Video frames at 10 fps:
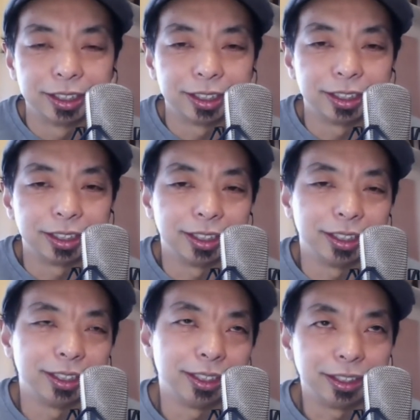
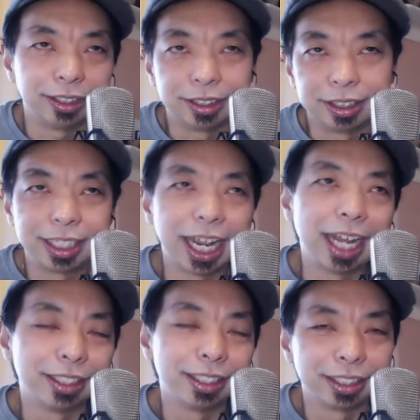the the
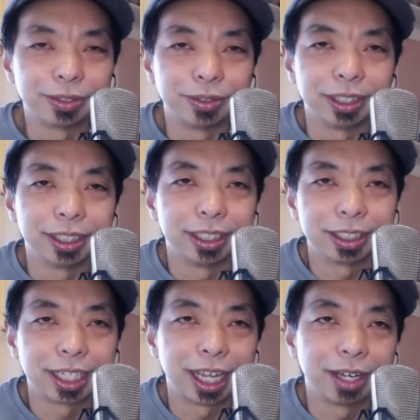challenge is really is
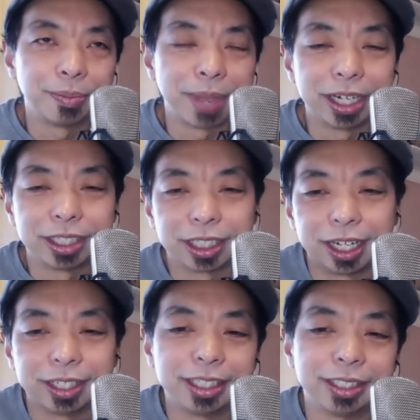how to manage a lot
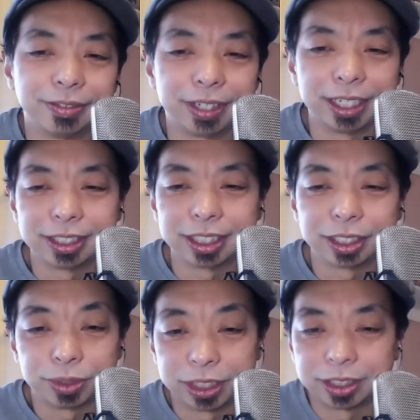of these devices, as
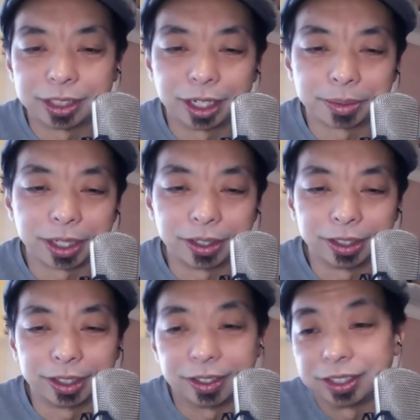we just talked about
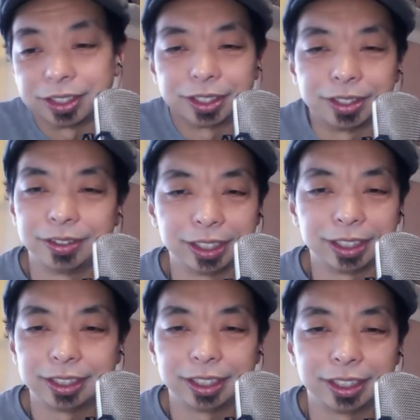earlier, in security,
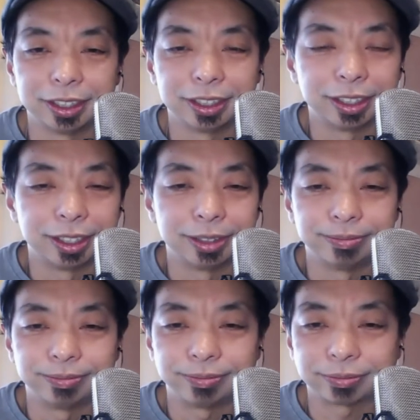and um,
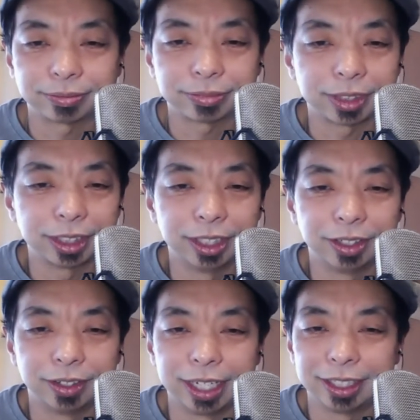you know,
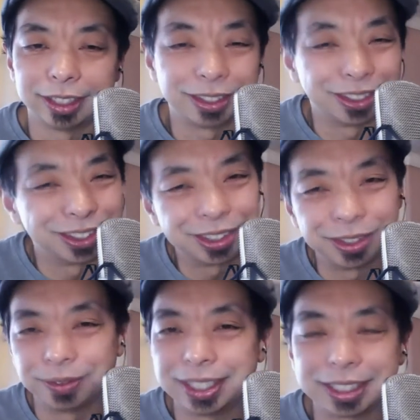and there's, certain
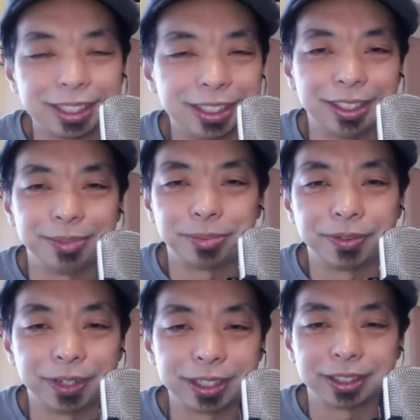ways IT
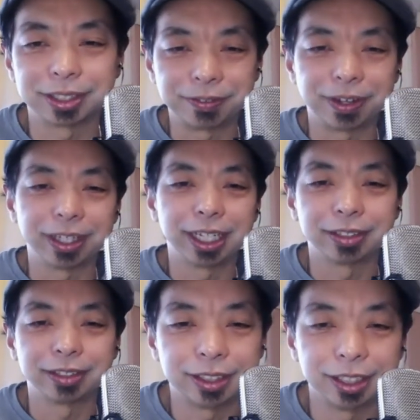professionals I find out,
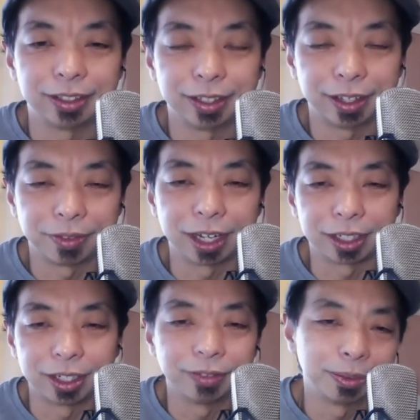you know, have gotten
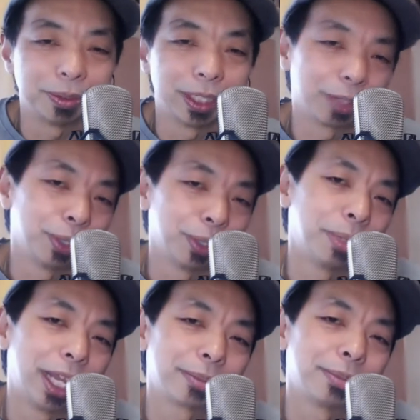comfortable, like with the
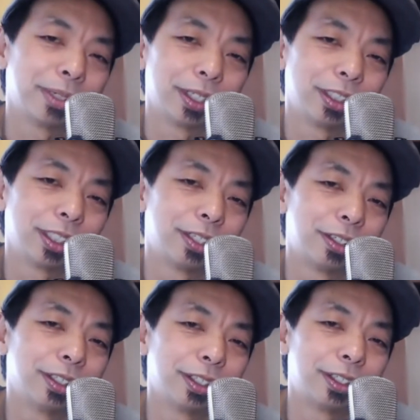BlackBerry you said
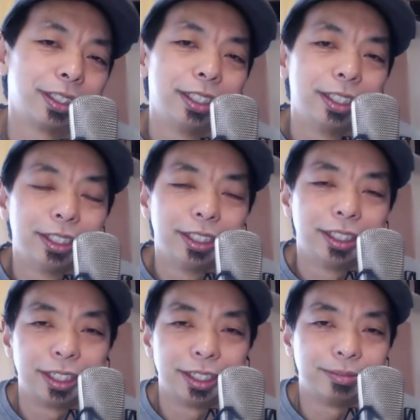earlier, mm-hmm. um,